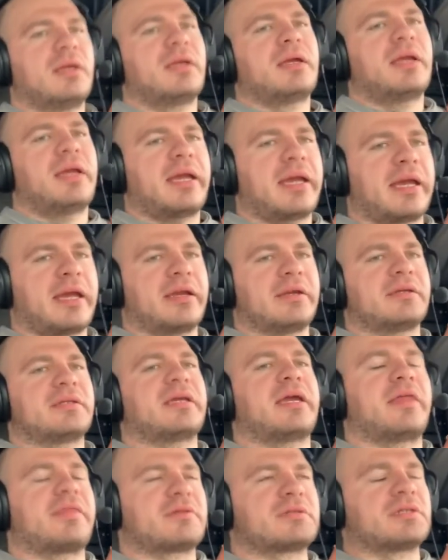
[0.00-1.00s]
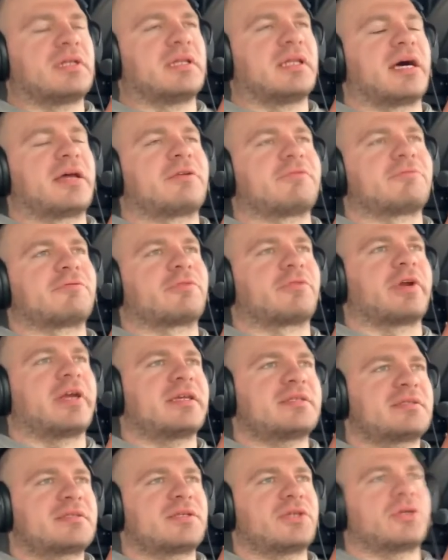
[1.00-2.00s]
And yeah, there's a lot of
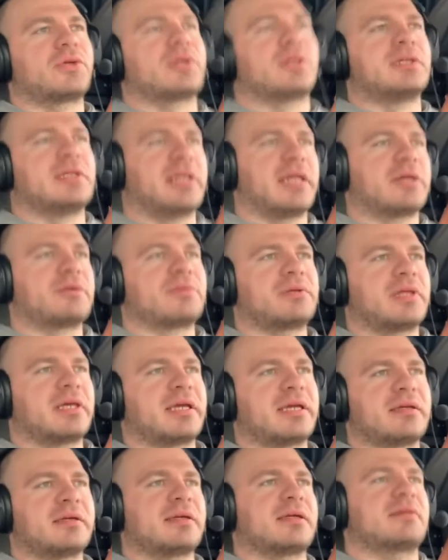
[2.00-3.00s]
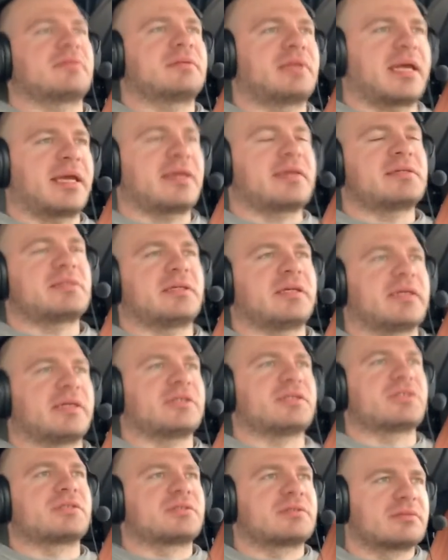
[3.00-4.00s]
risk. You can literally easily
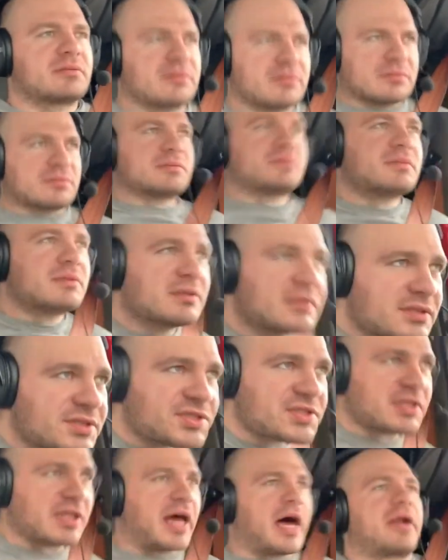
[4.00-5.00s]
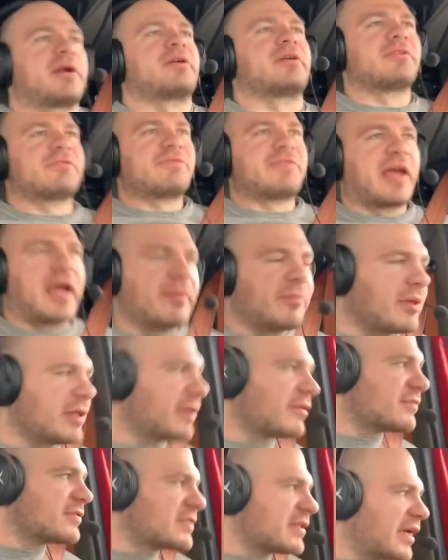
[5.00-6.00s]
just slaughter a family
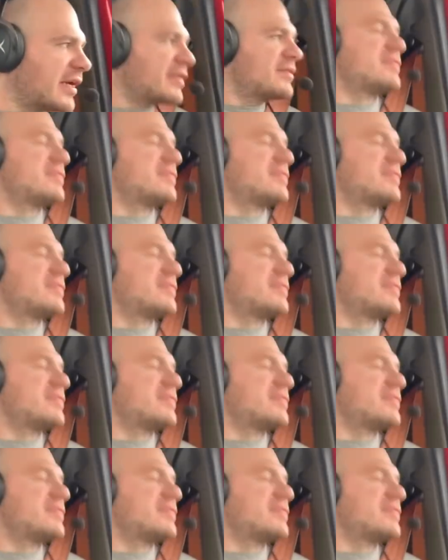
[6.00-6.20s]
of 6